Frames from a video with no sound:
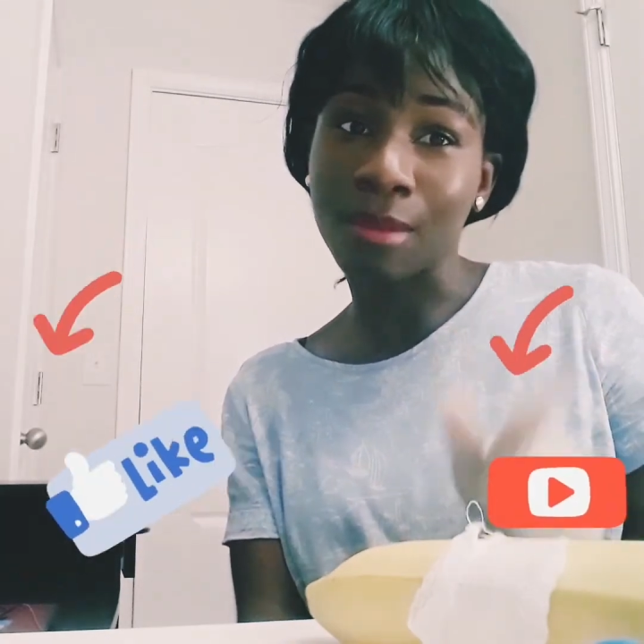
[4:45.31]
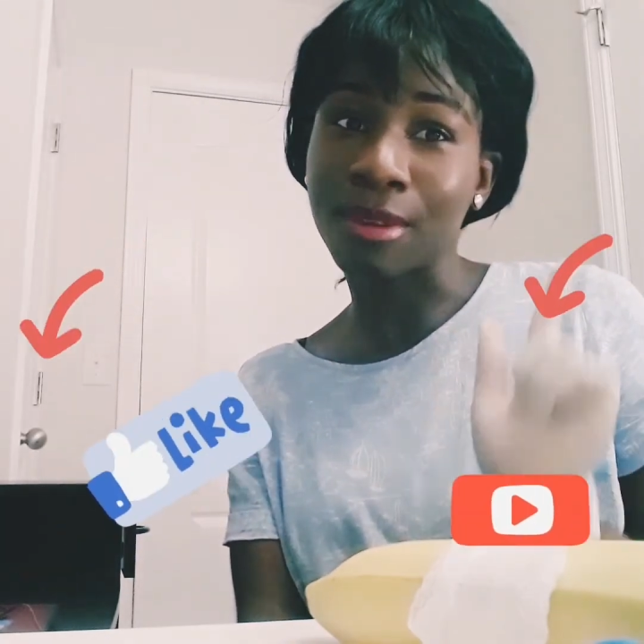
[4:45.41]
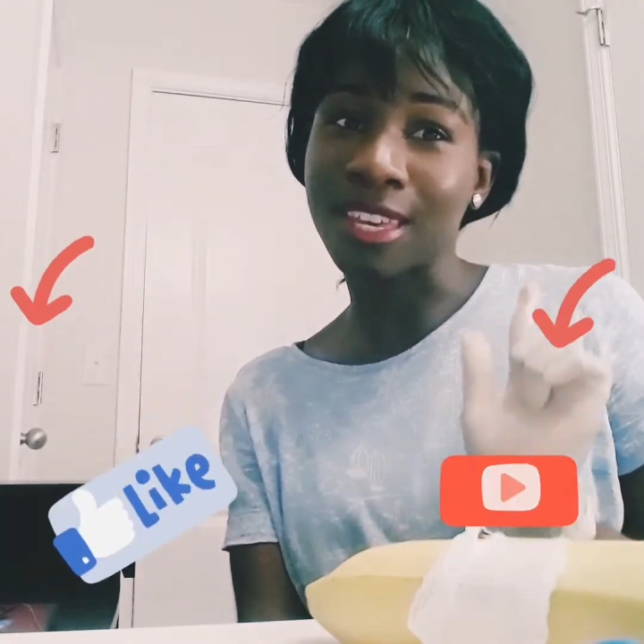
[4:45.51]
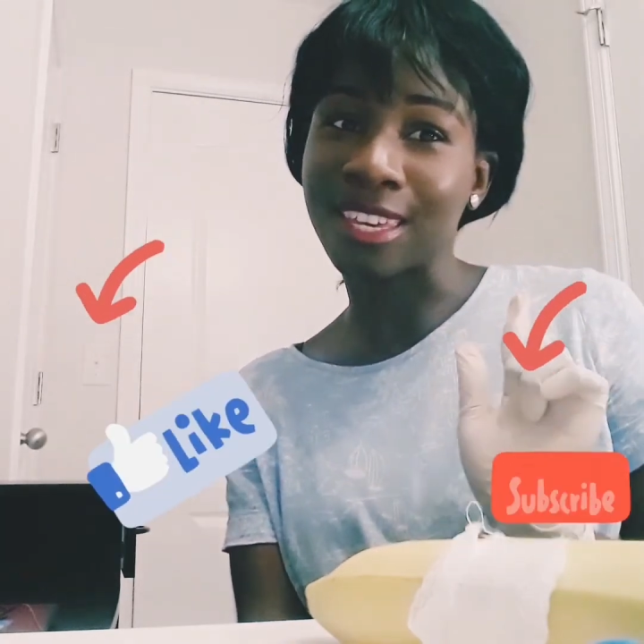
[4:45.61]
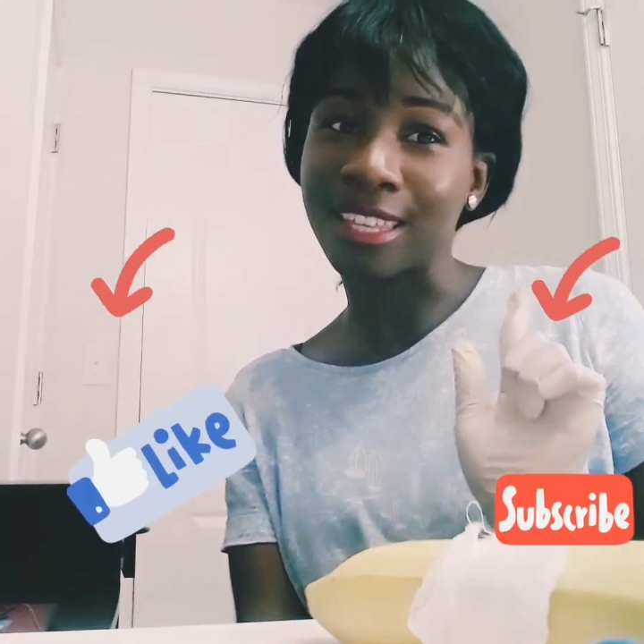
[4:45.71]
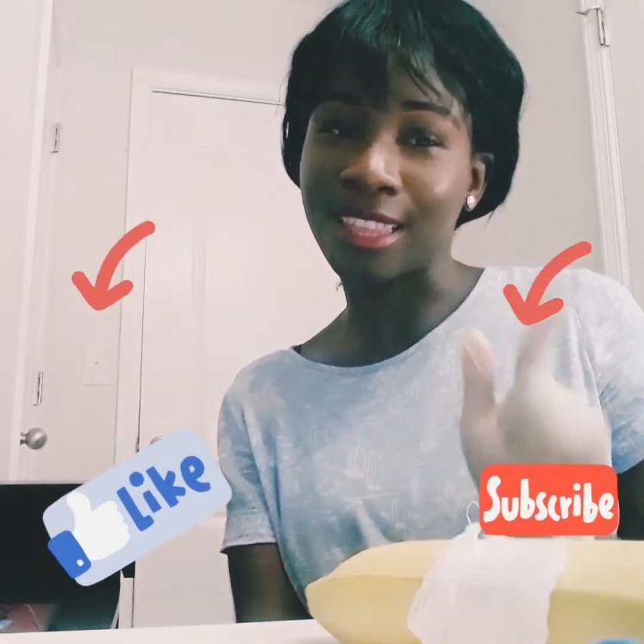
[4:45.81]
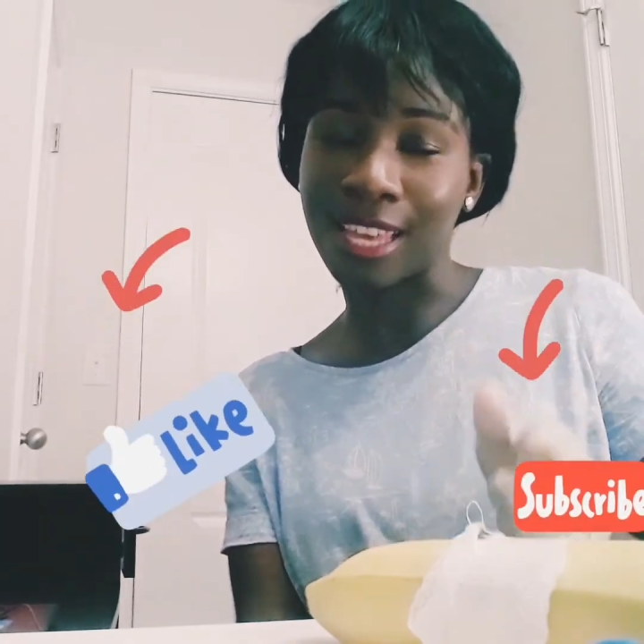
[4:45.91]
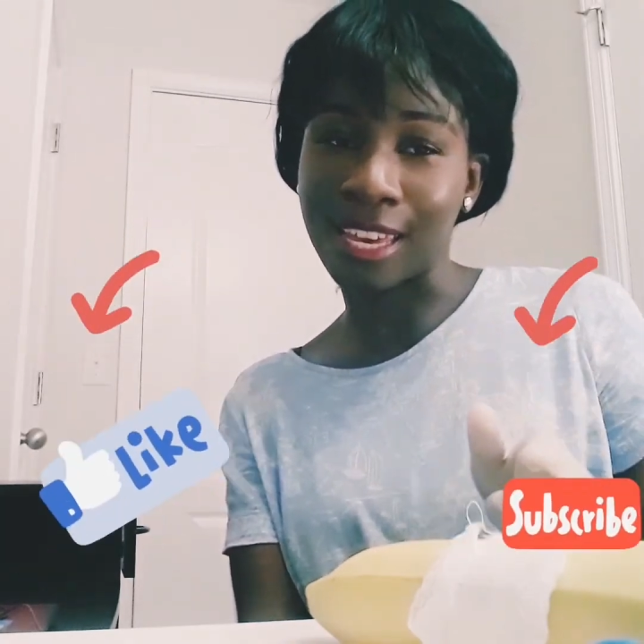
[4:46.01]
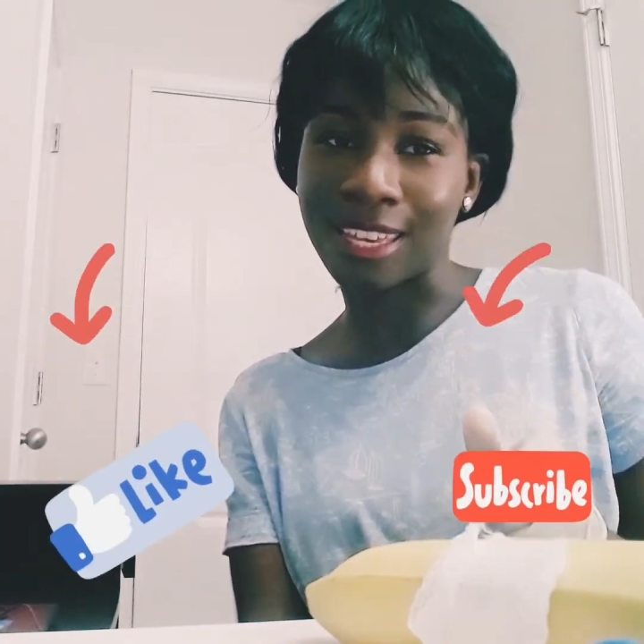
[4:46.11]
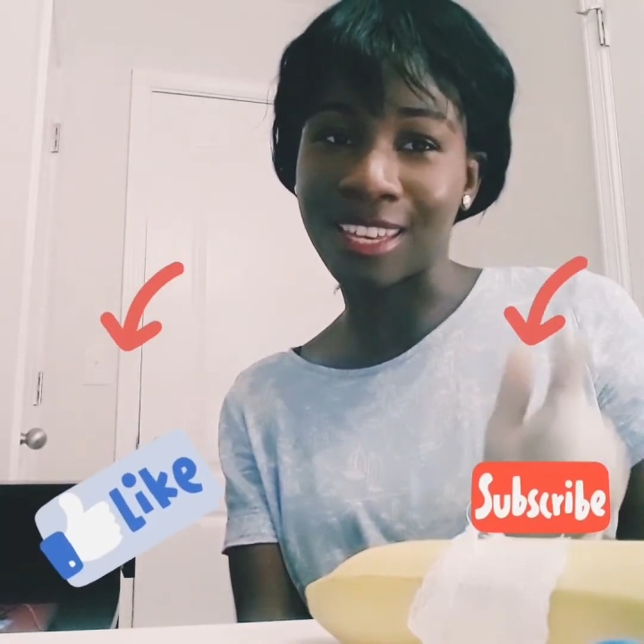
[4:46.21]
and hit
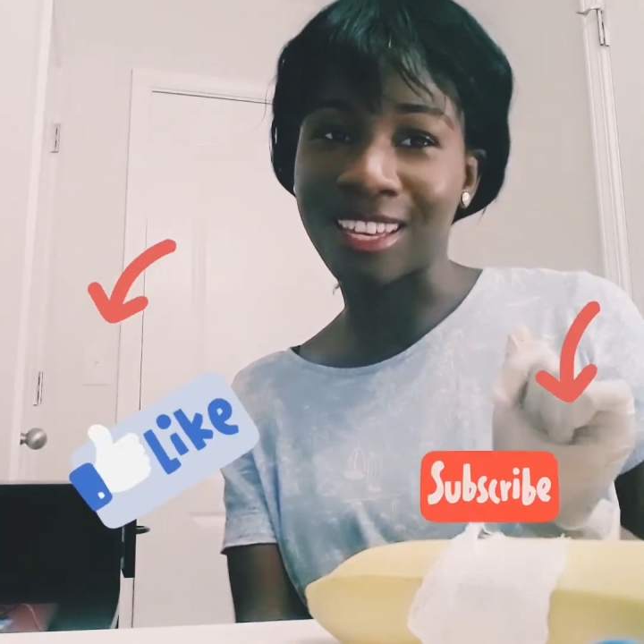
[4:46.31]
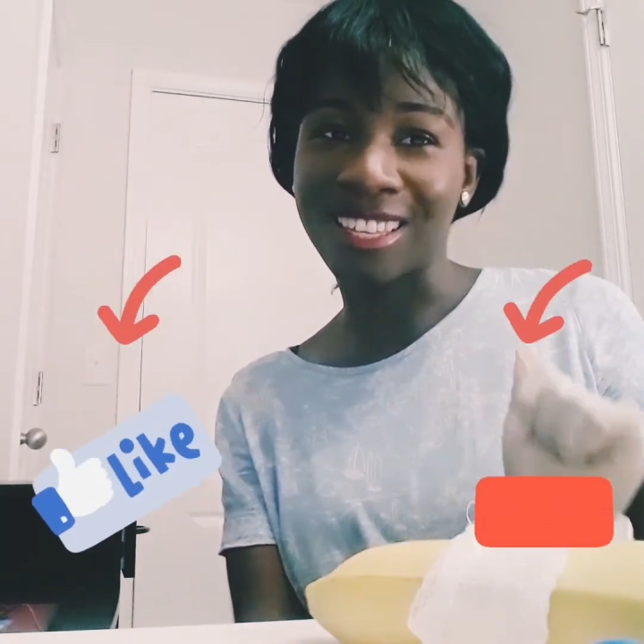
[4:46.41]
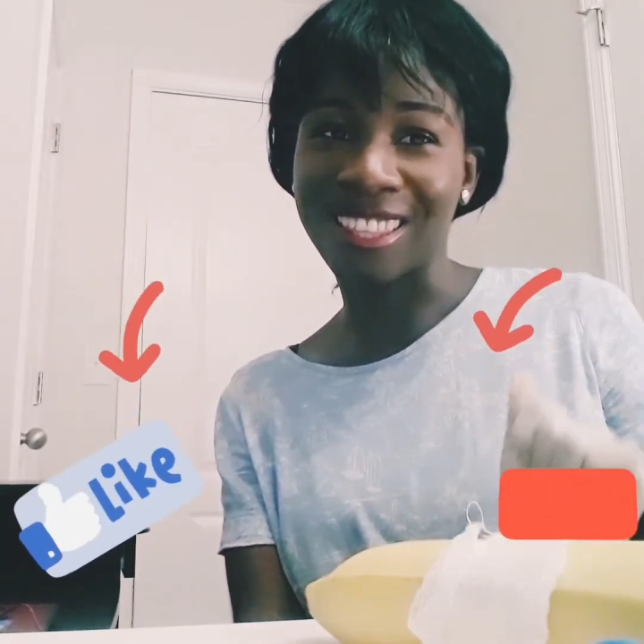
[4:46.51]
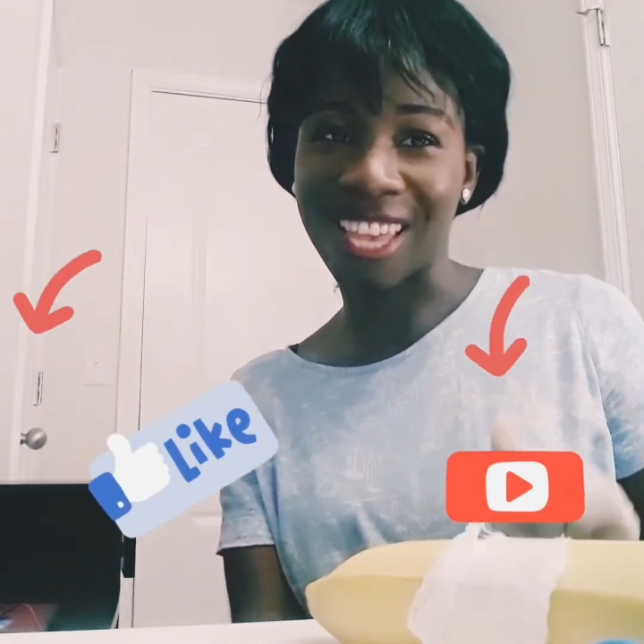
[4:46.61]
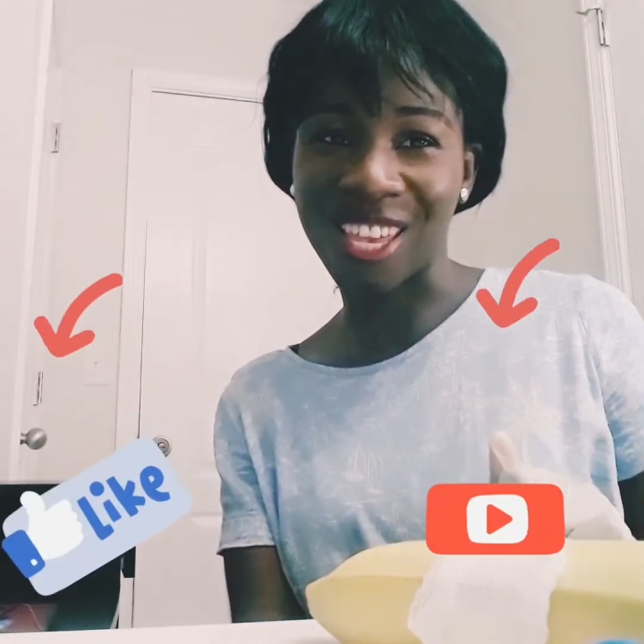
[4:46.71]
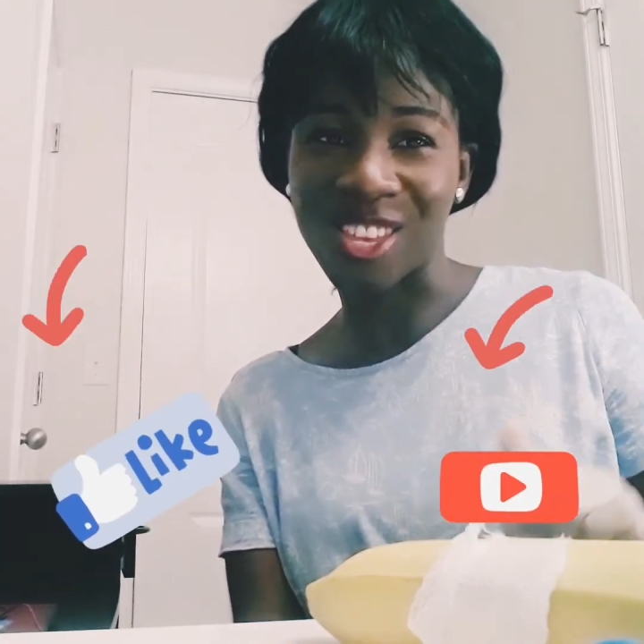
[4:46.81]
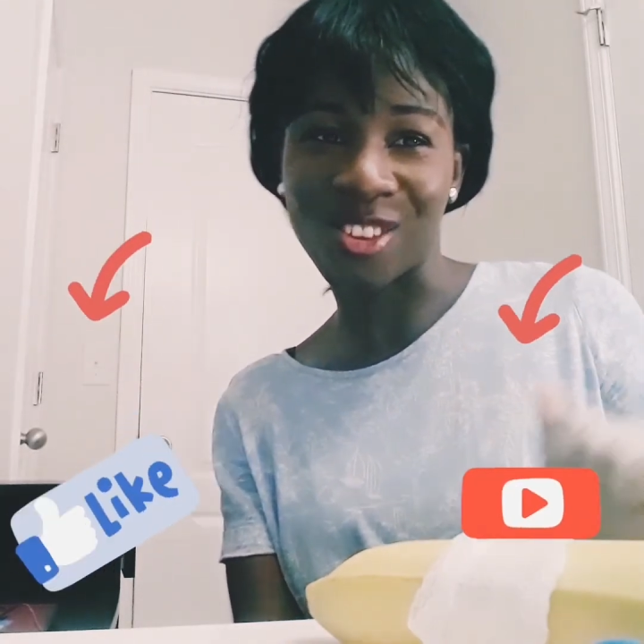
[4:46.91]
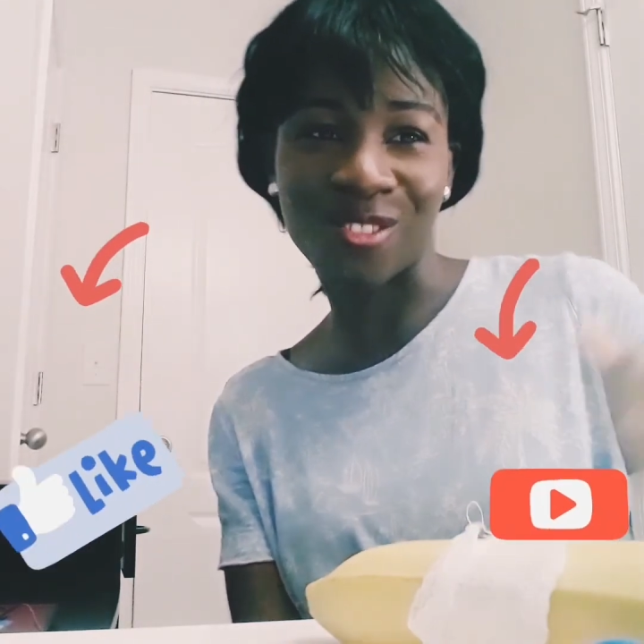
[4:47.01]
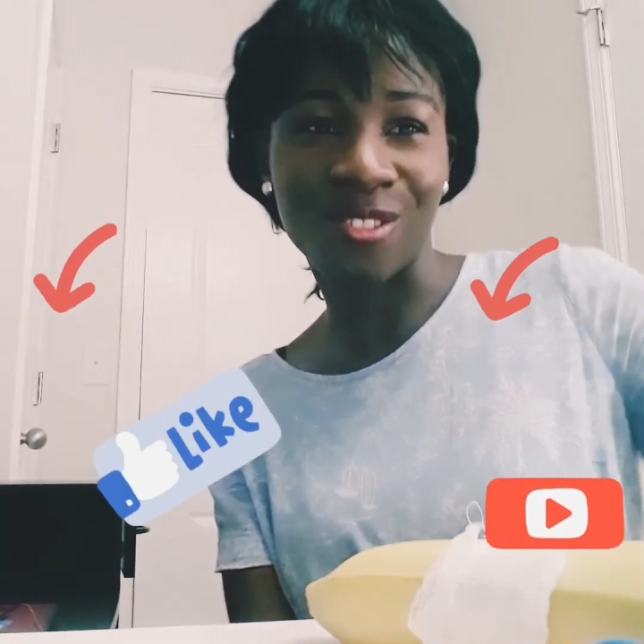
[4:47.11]
like. Thank you.